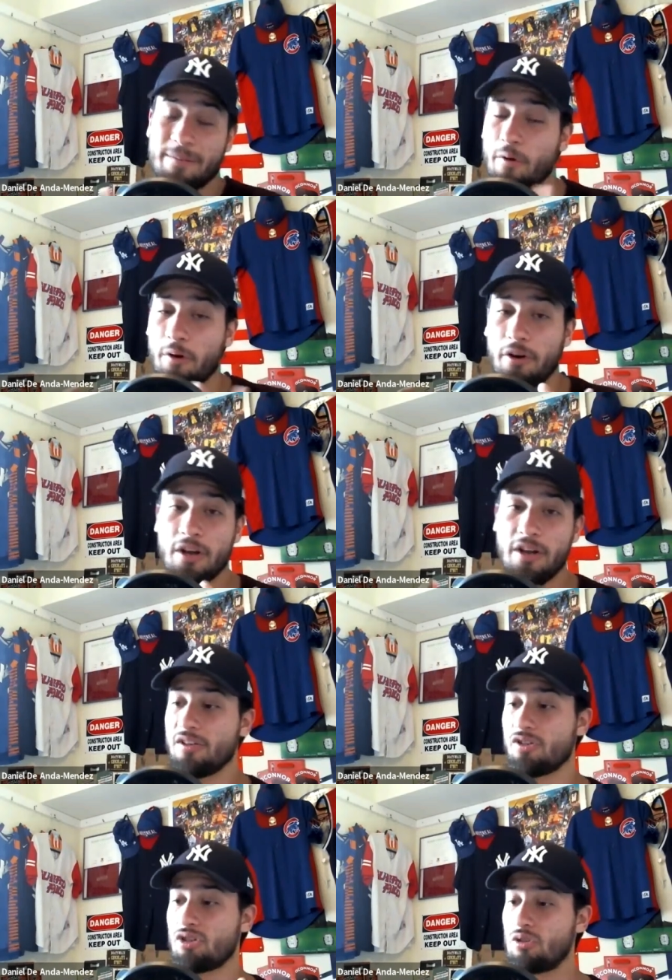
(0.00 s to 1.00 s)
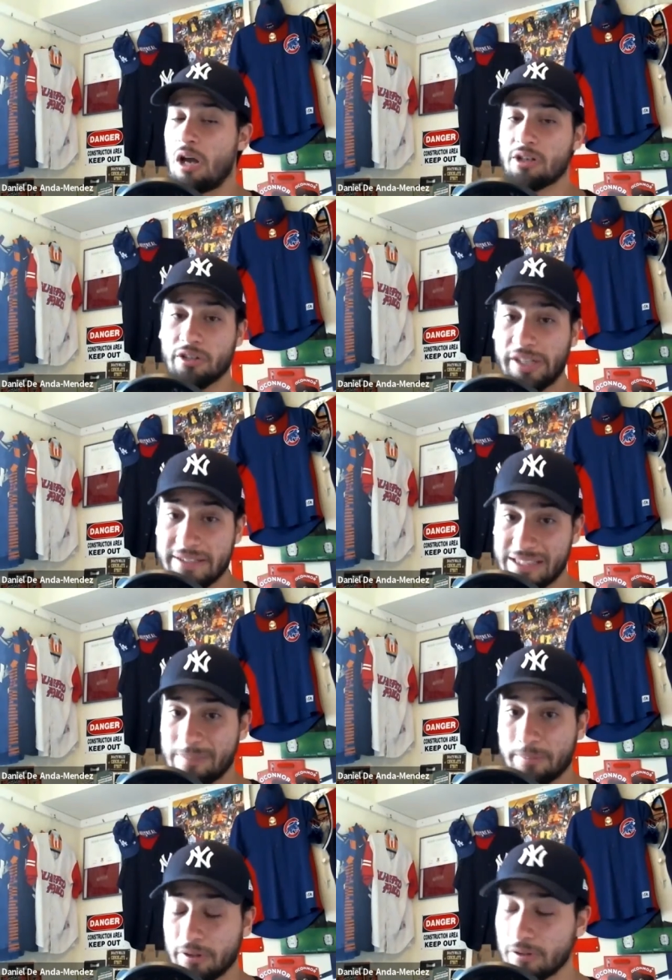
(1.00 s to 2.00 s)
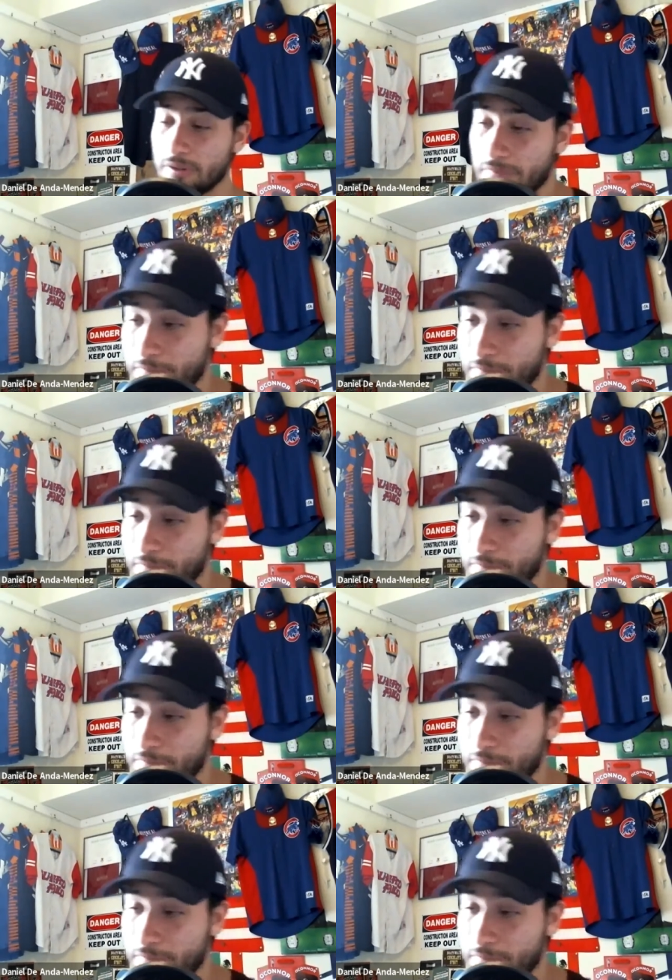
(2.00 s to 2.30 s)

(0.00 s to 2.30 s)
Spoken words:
to be more stronger and deeper